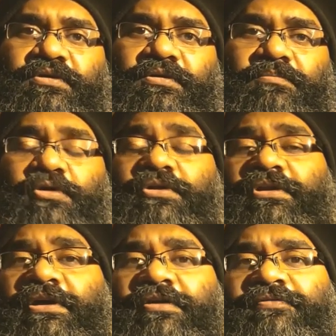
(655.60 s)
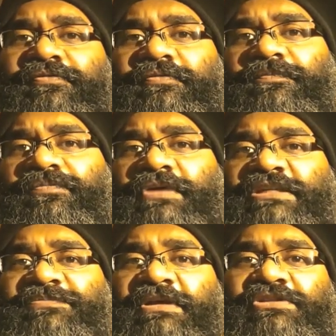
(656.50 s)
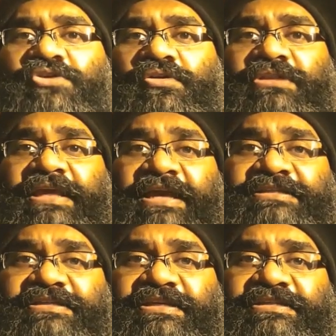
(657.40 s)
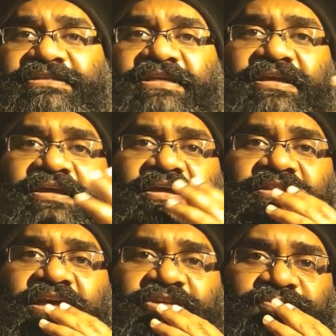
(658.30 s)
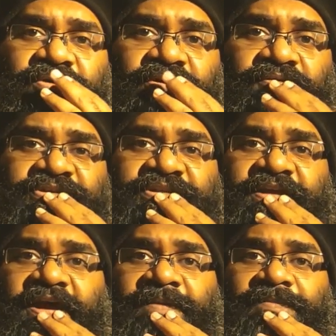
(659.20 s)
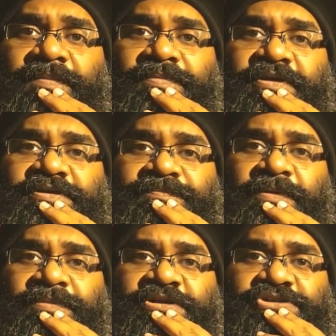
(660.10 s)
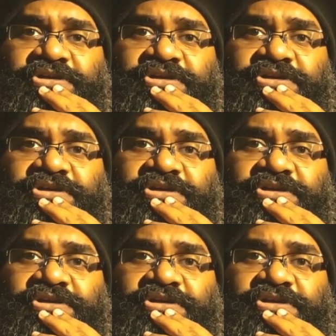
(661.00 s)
Modern Love is built on the essays that were written and published